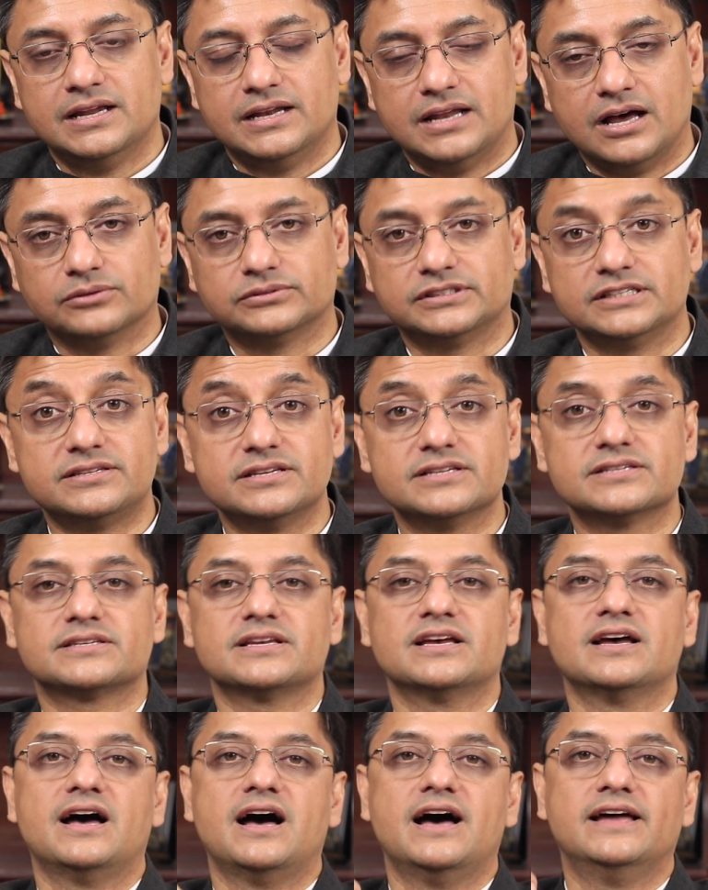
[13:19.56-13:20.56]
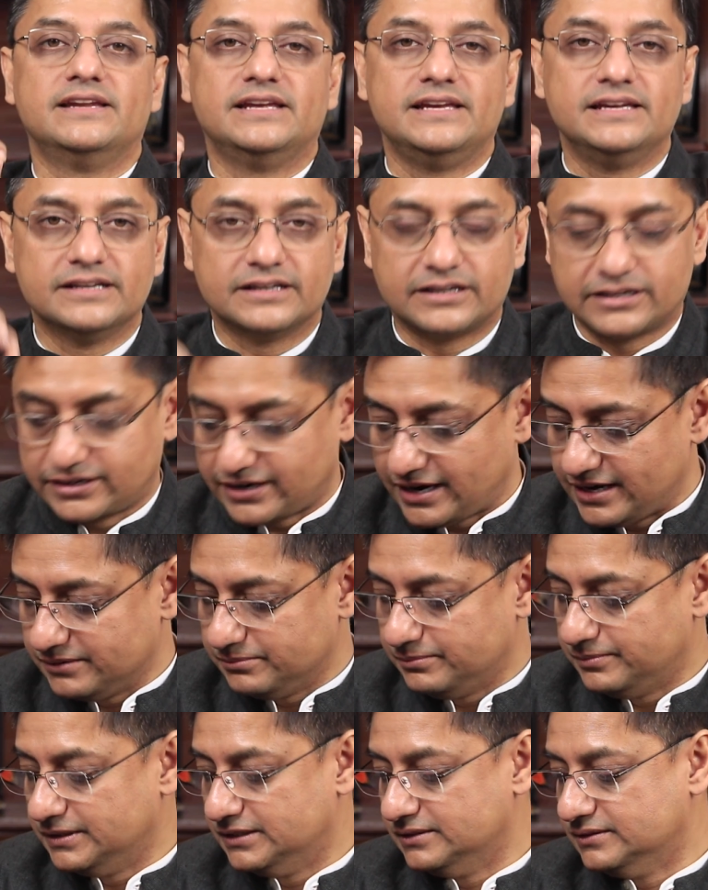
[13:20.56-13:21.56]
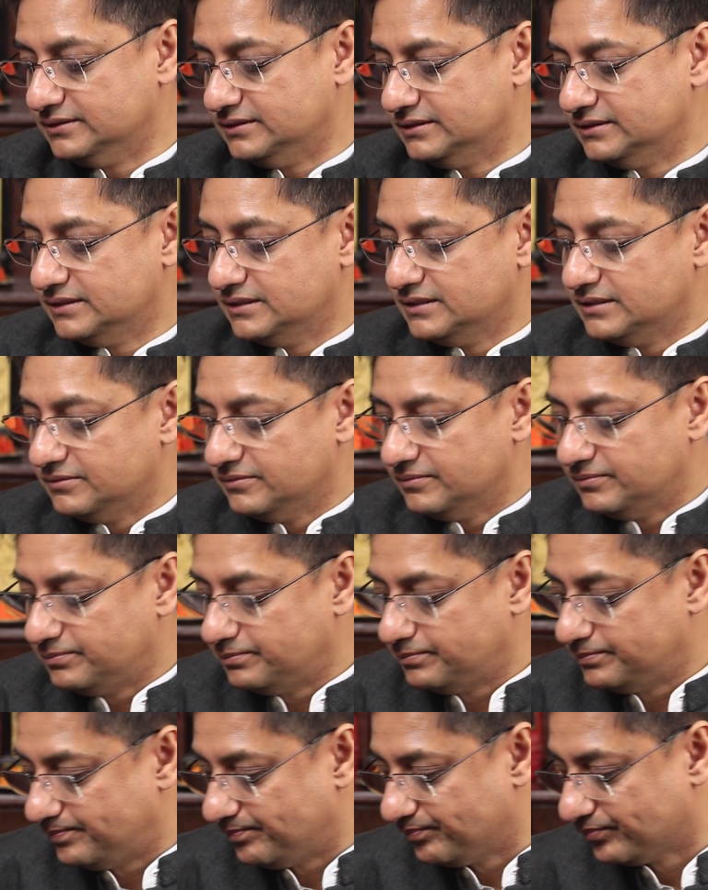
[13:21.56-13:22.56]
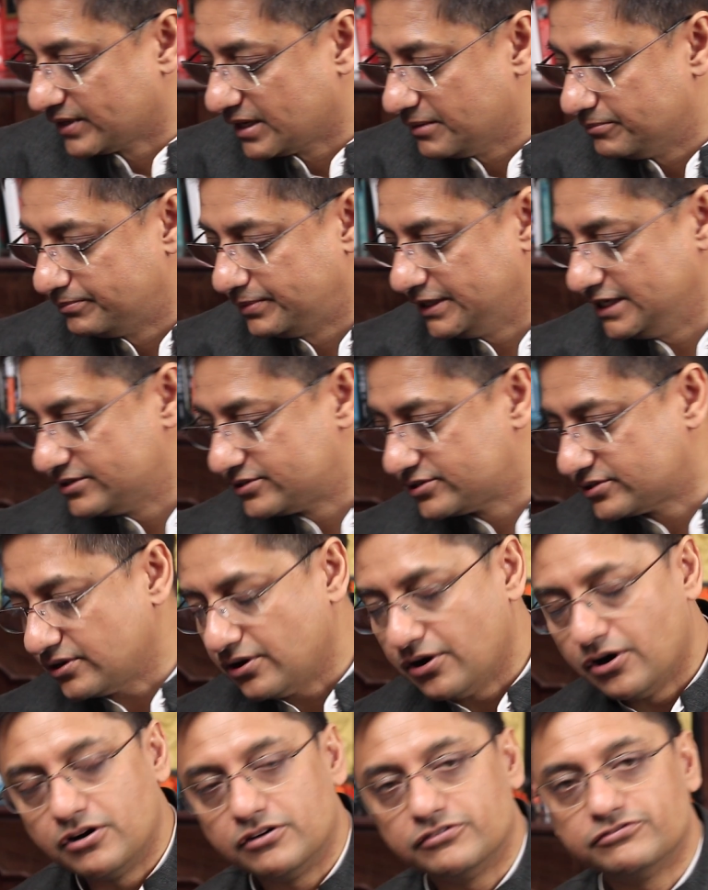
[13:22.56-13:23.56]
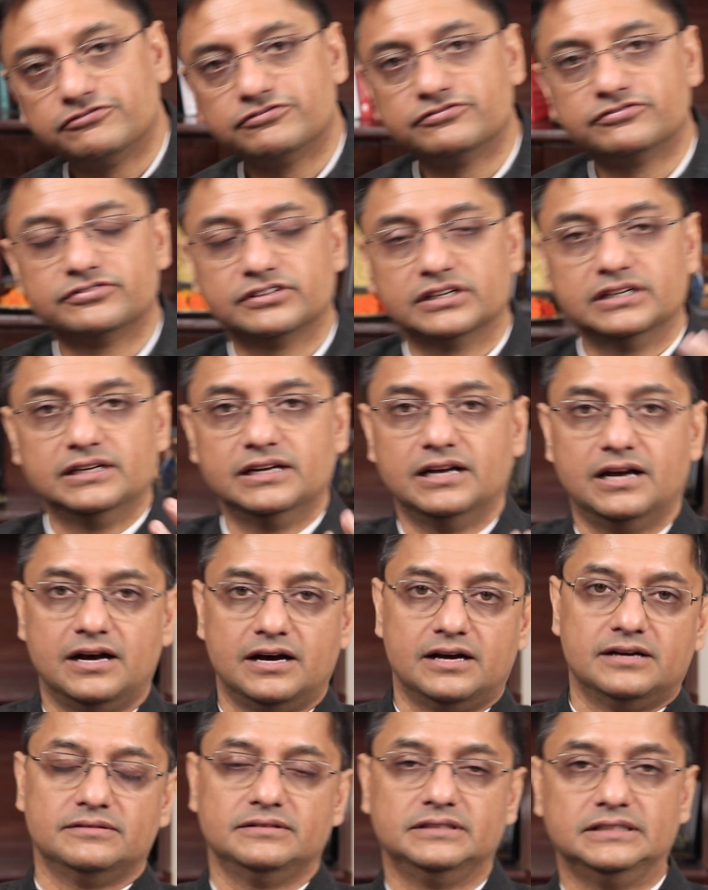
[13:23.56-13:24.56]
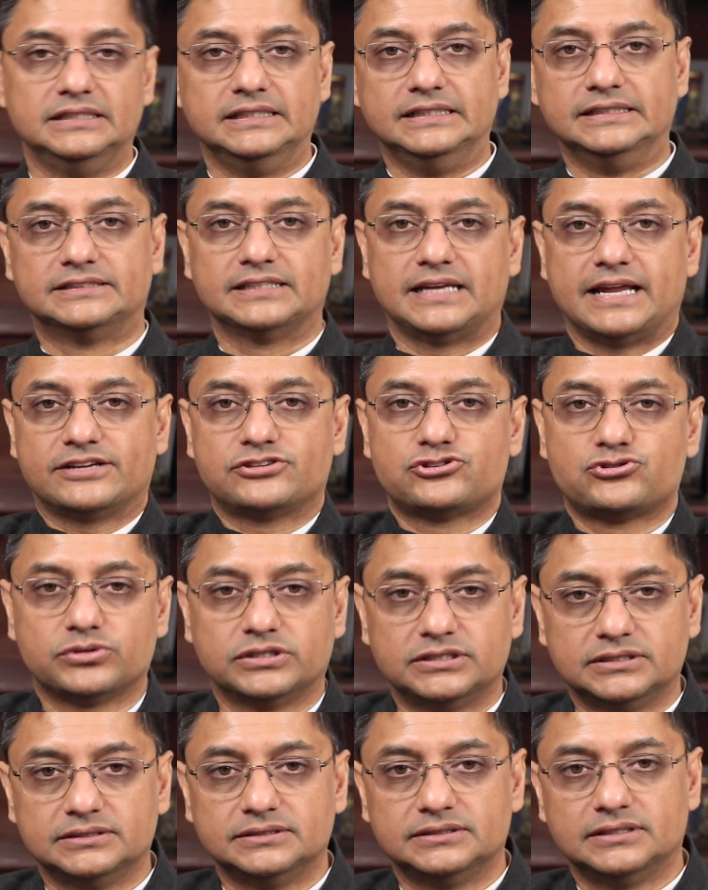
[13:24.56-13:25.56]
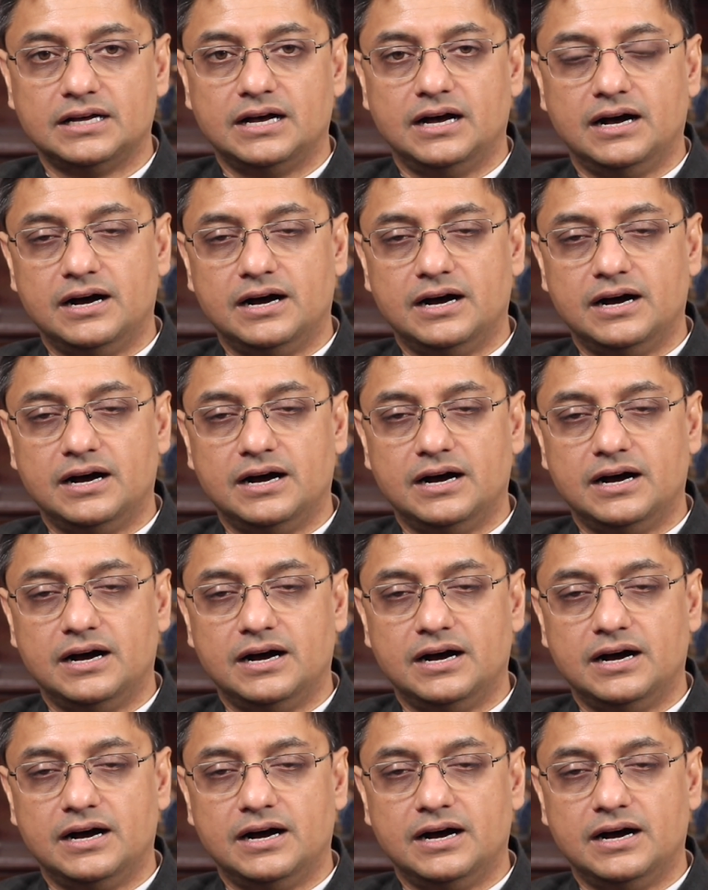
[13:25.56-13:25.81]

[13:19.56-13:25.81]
Now this is an incredible piece of intellectual